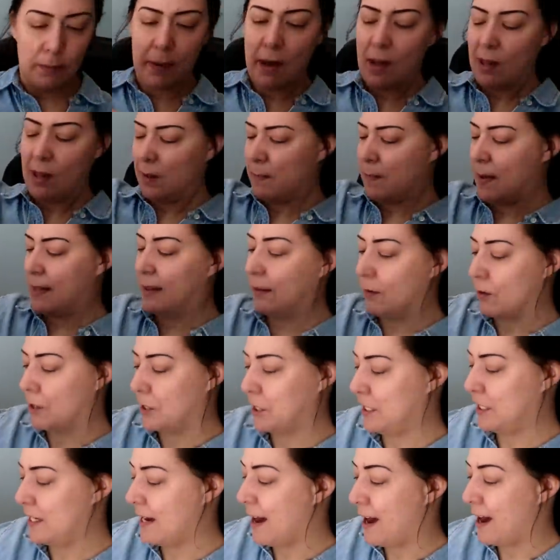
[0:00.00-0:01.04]
Polymail
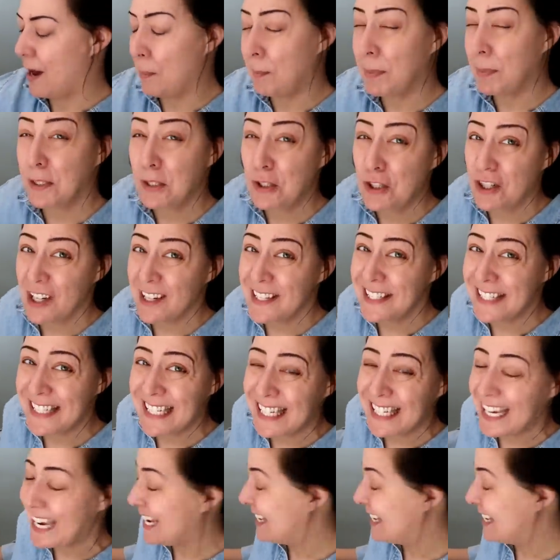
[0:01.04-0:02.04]
on top, just in